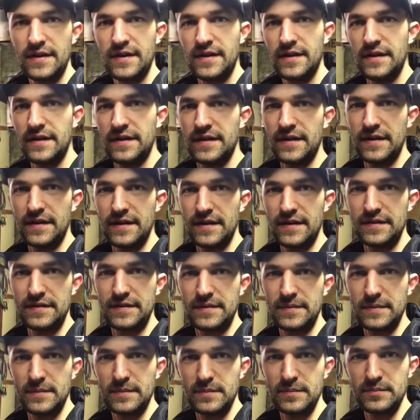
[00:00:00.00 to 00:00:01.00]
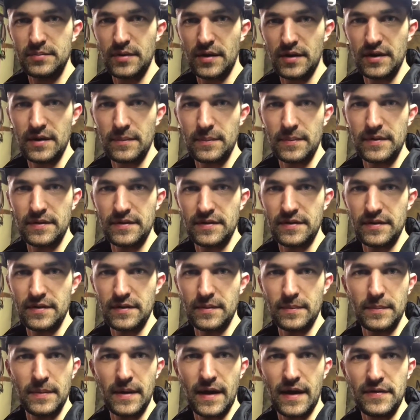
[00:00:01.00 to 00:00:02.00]
and brought up into
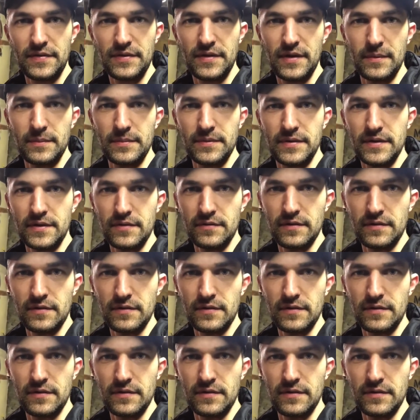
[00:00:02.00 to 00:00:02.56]
the bathtub to